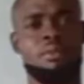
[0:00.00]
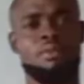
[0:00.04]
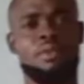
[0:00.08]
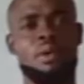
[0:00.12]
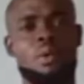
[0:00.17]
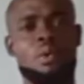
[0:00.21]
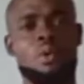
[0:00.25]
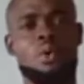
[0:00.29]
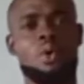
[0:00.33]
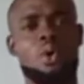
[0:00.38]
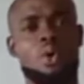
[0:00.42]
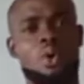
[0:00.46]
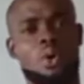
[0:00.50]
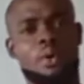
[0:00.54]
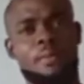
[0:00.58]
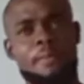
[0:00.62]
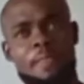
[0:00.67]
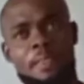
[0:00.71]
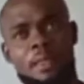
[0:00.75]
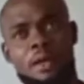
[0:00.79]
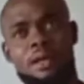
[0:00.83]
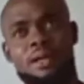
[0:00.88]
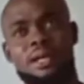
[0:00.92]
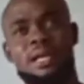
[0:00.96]

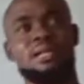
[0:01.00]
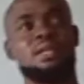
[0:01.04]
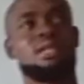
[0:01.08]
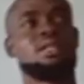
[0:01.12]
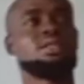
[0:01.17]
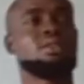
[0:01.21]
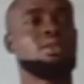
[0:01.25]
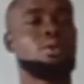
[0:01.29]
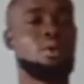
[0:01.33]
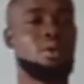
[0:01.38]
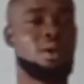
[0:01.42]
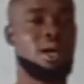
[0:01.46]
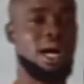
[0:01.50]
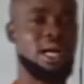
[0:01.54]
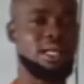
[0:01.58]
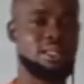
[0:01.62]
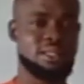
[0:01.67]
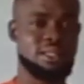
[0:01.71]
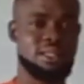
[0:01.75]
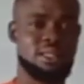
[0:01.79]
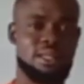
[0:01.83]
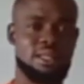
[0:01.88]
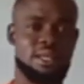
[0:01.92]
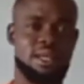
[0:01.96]
go, let us look
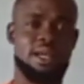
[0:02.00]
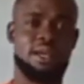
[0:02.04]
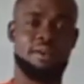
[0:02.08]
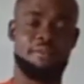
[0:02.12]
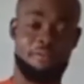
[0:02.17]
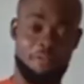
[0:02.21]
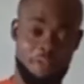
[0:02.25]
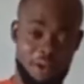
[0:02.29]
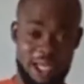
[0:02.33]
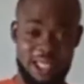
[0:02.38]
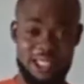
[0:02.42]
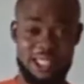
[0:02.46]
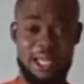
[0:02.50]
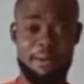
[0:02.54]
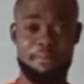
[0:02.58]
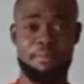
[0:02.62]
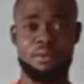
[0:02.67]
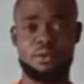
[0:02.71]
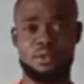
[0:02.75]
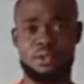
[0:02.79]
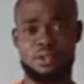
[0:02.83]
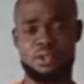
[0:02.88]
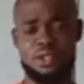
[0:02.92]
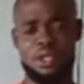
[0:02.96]
at a few
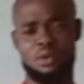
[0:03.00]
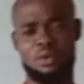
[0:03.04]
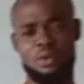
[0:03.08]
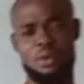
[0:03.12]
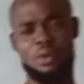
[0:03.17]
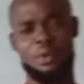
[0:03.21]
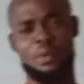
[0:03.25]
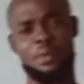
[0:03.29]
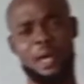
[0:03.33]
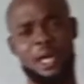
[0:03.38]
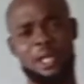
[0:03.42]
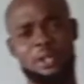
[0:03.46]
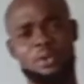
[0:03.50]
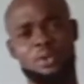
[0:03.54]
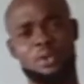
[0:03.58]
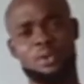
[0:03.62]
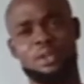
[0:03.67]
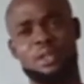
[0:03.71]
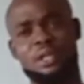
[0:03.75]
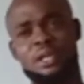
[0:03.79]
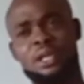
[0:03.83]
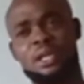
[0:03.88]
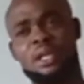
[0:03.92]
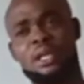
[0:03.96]
examples to know what we are
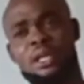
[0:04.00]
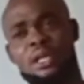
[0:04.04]
doing.